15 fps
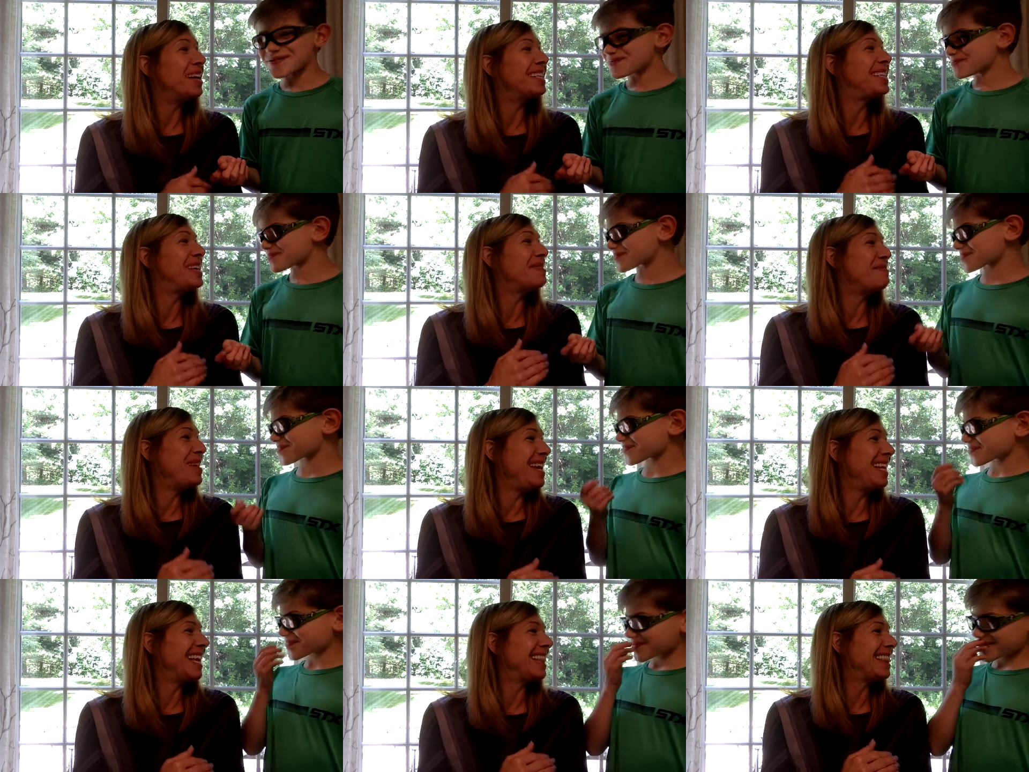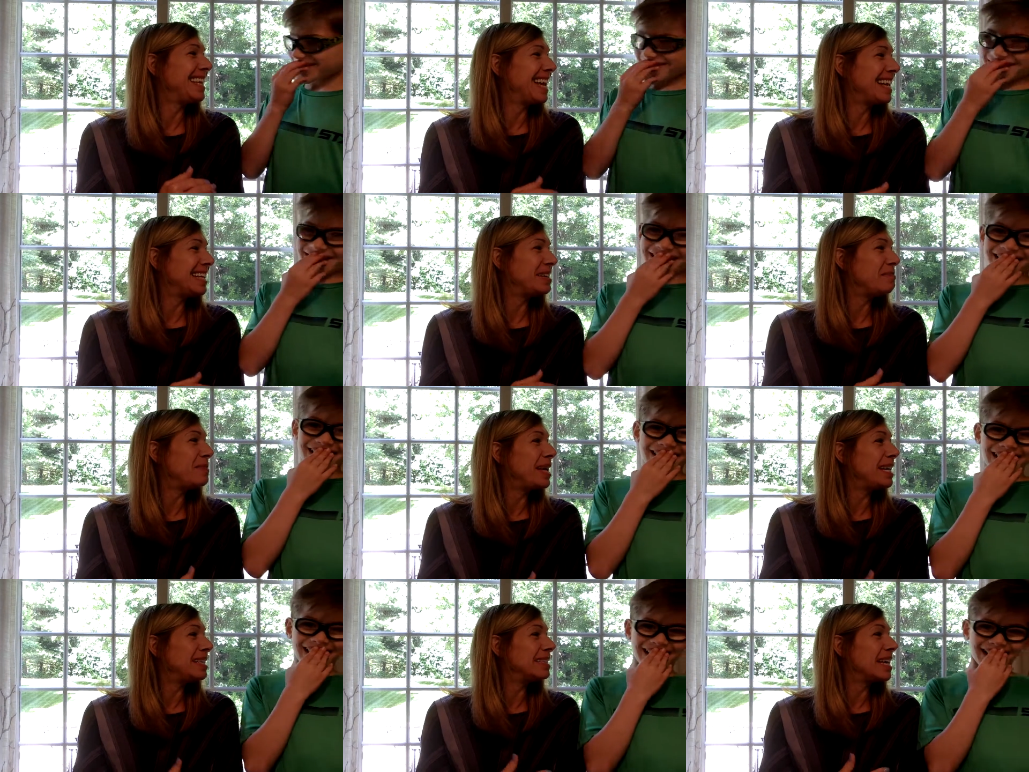Speaker 1: does it mean at the end? It
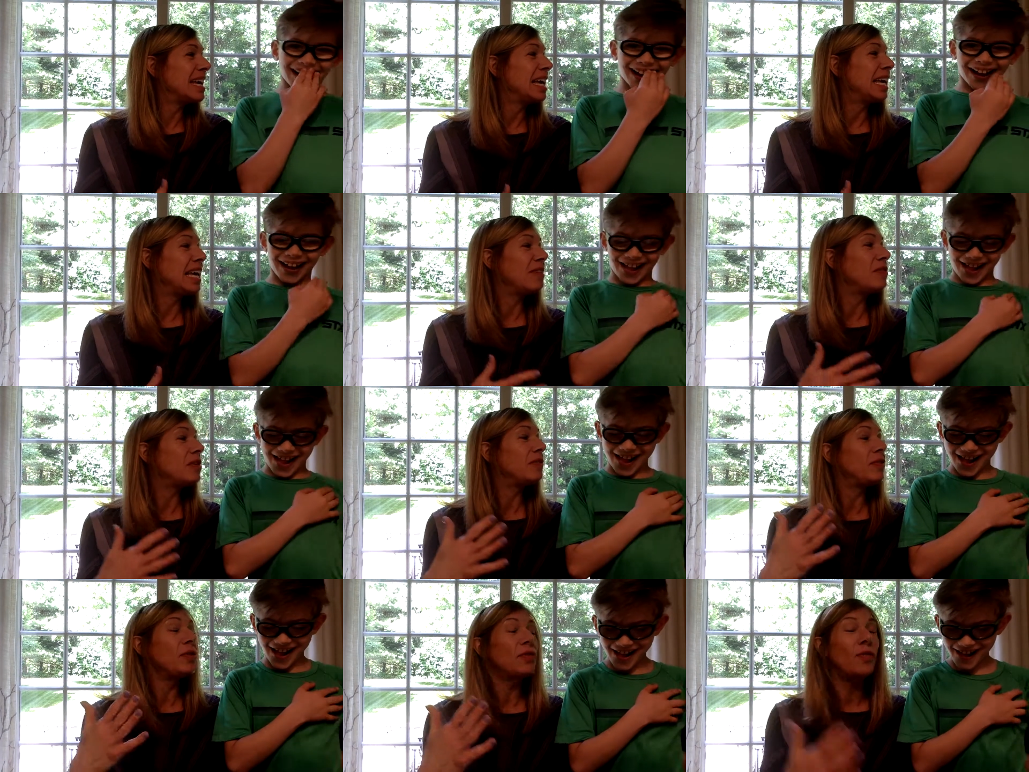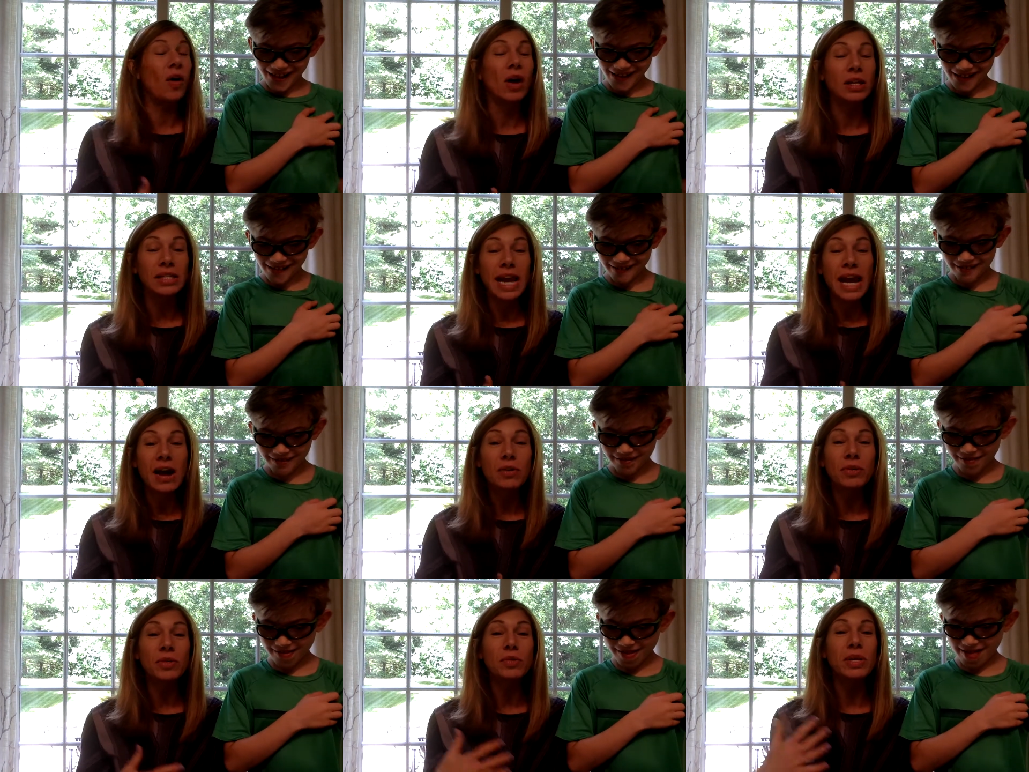means even if you fall
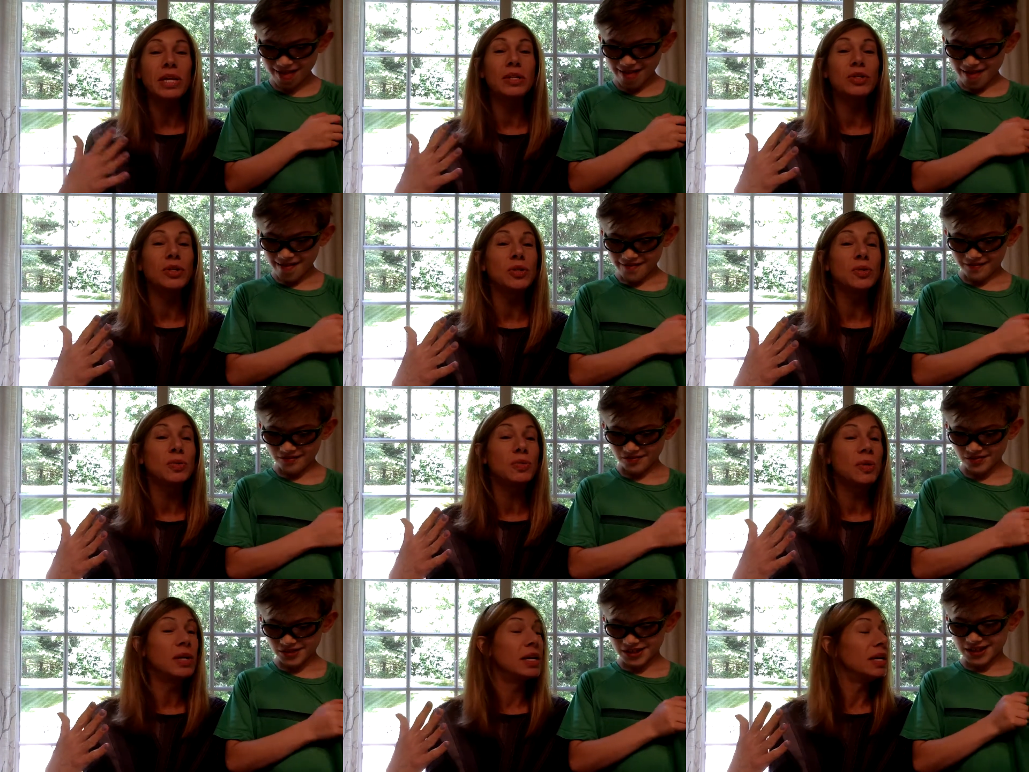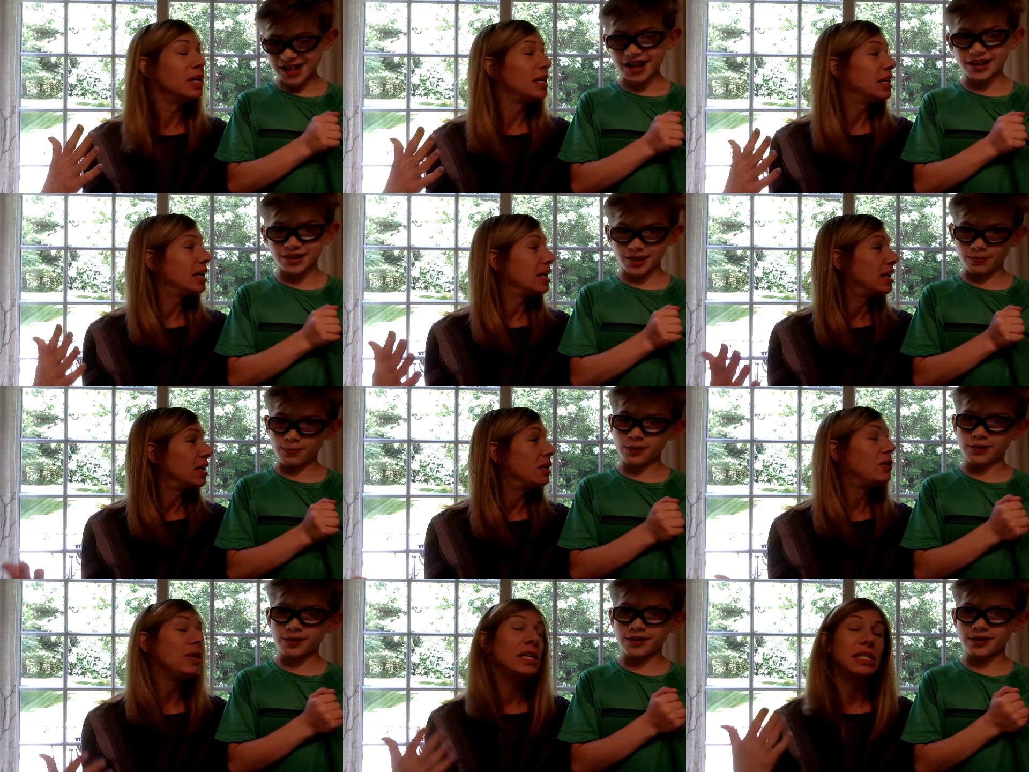down, you need to stand up.
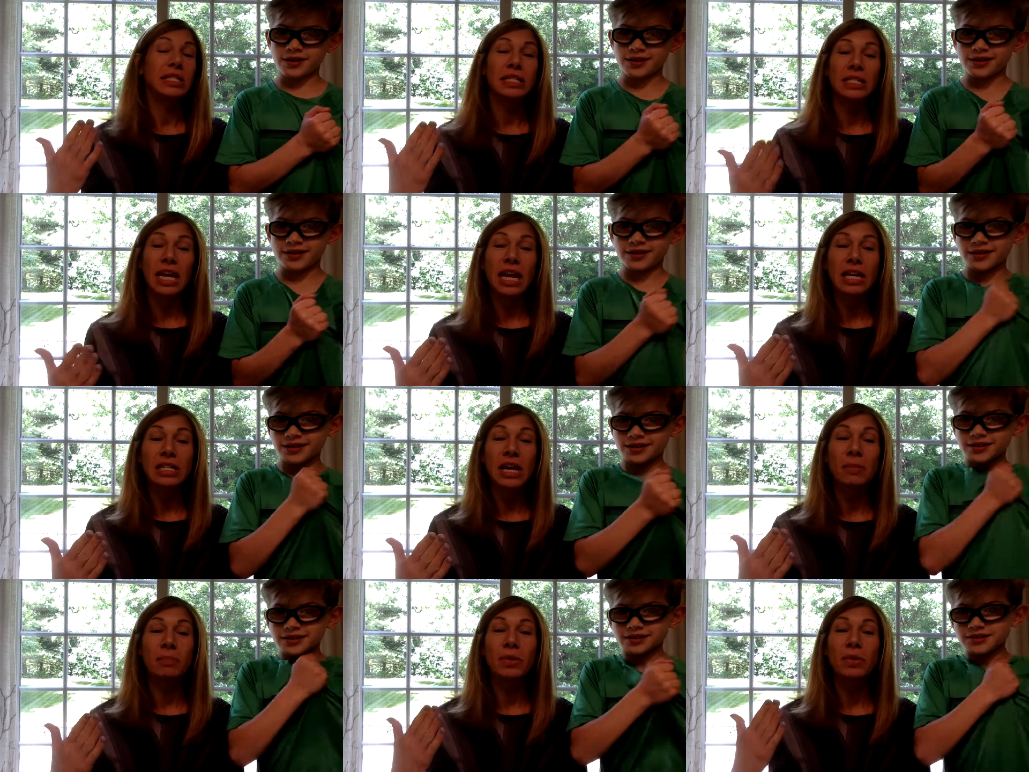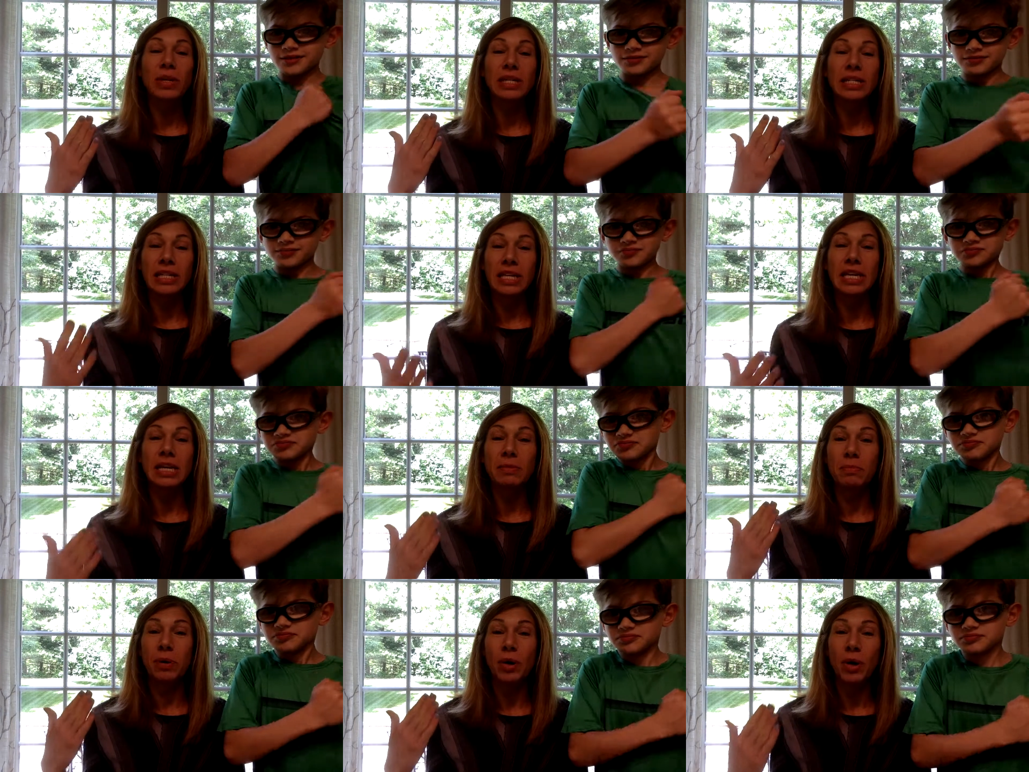You need to stand up. You need to
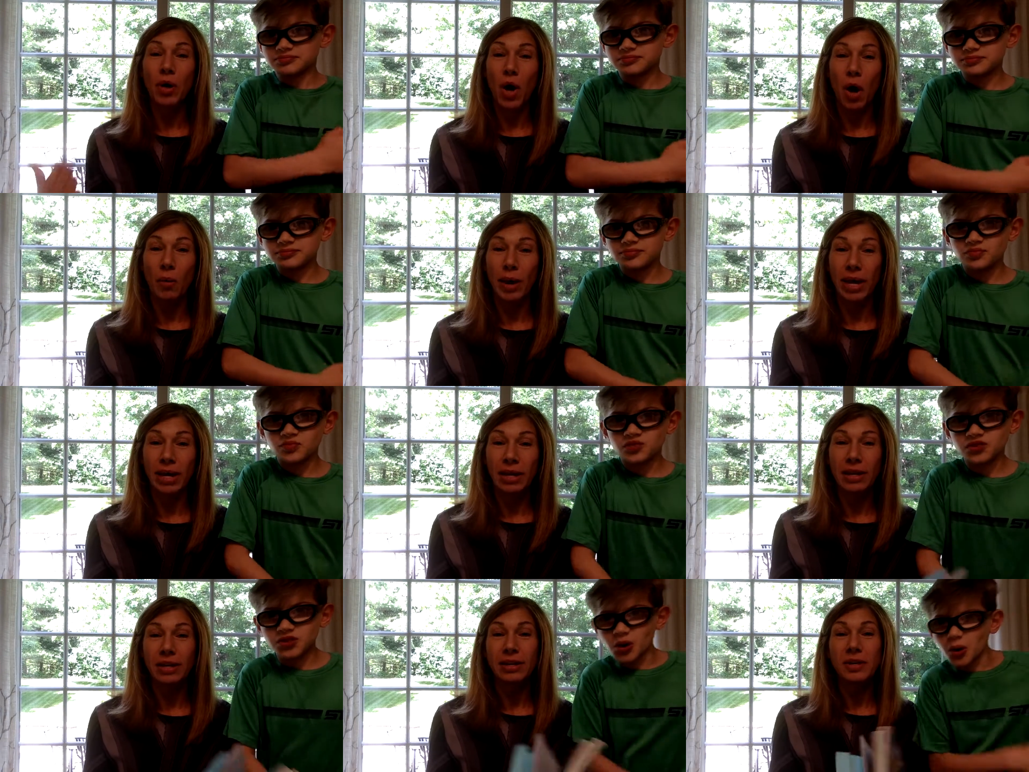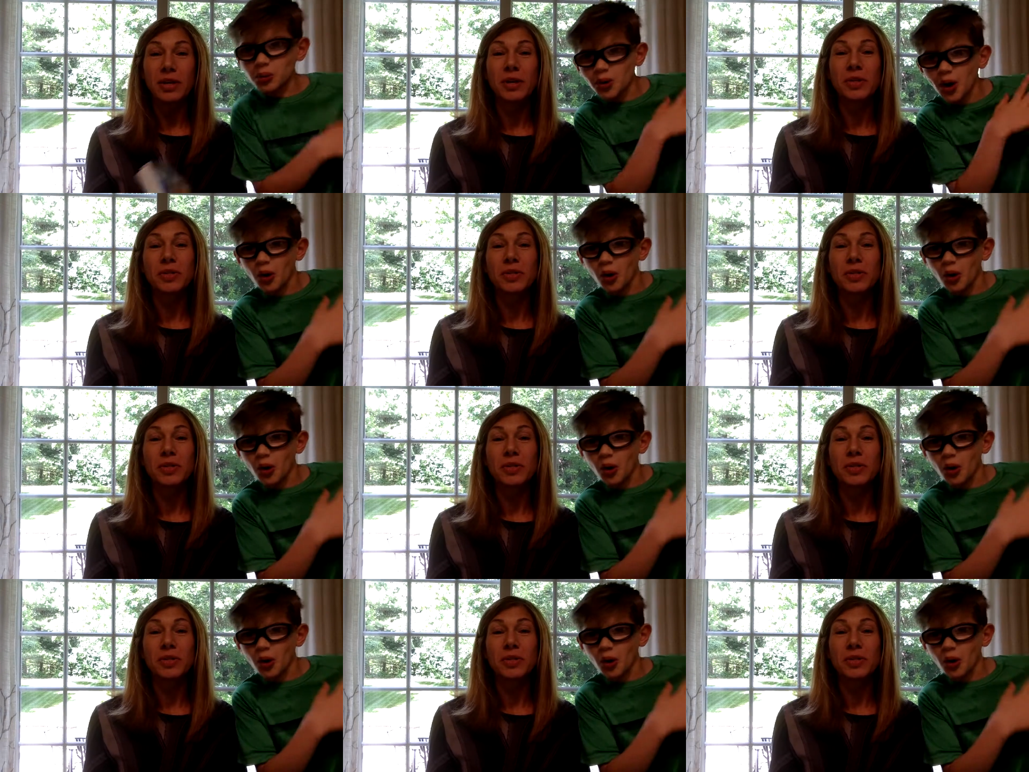keep going. Keep